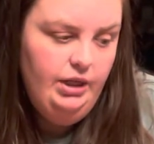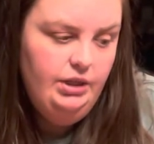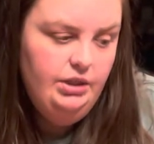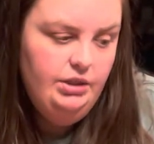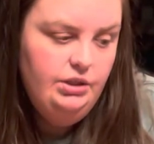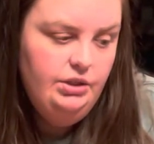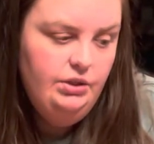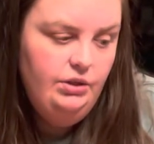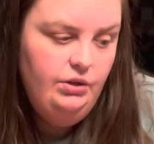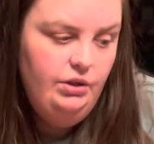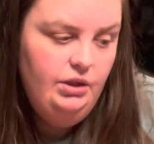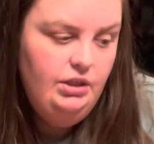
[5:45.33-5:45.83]

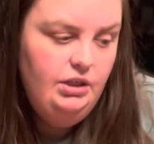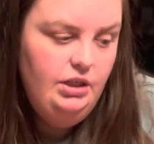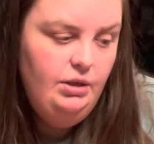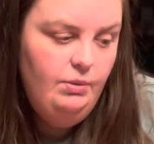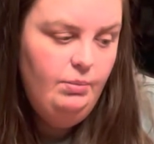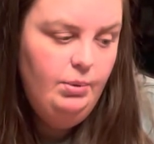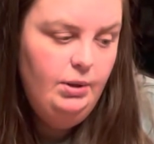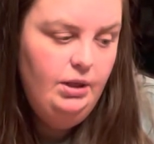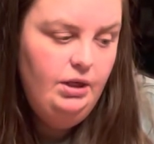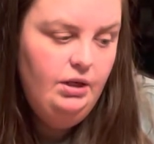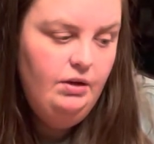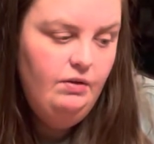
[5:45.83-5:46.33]
So the
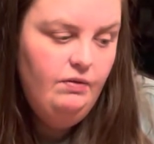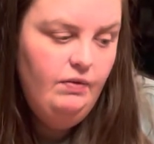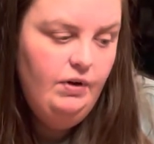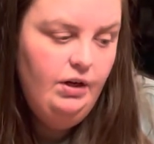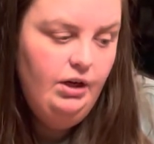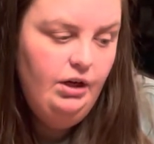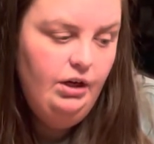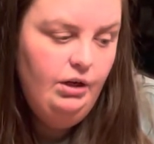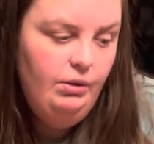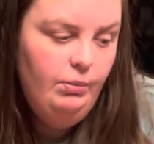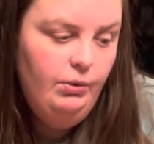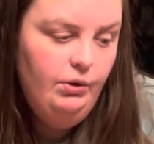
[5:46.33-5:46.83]
dependent
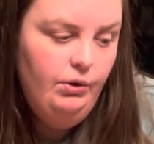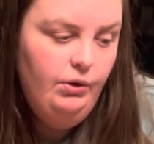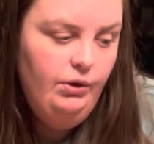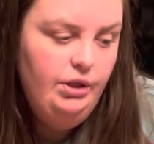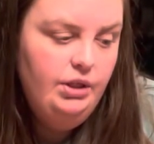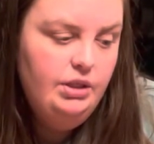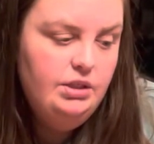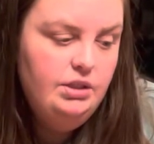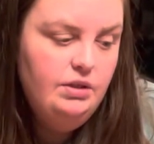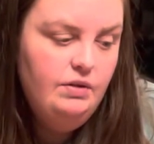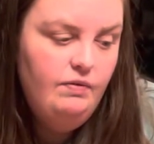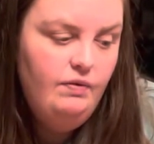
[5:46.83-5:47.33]
variable
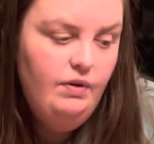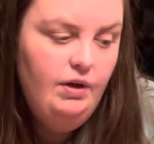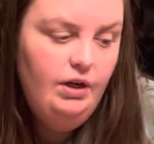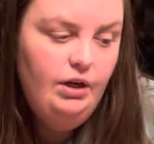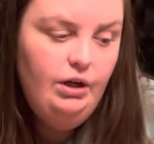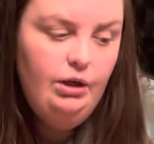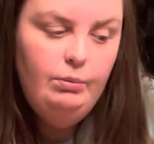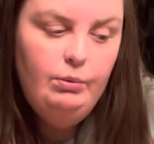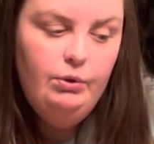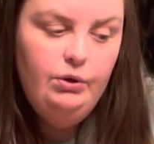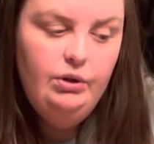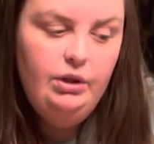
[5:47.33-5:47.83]
is the
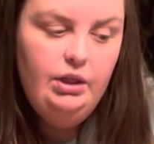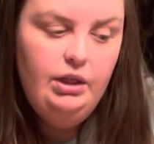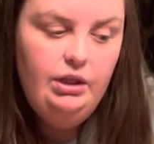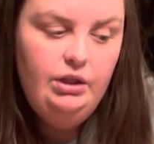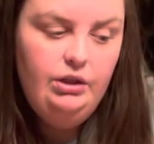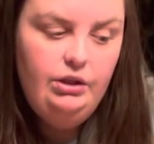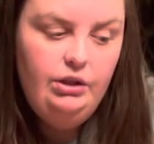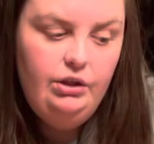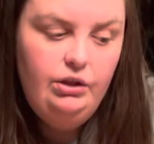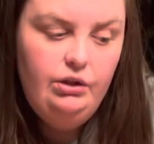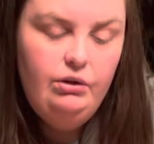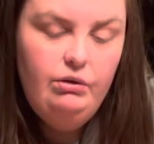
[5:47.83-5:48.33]
variable that
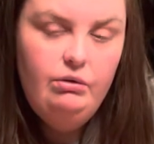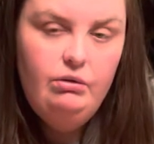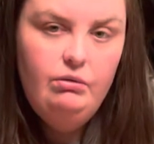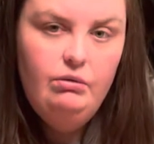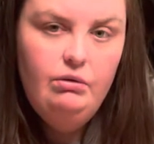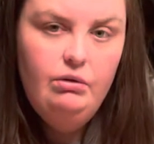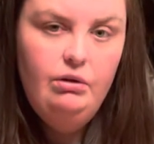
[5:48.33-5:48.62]
you,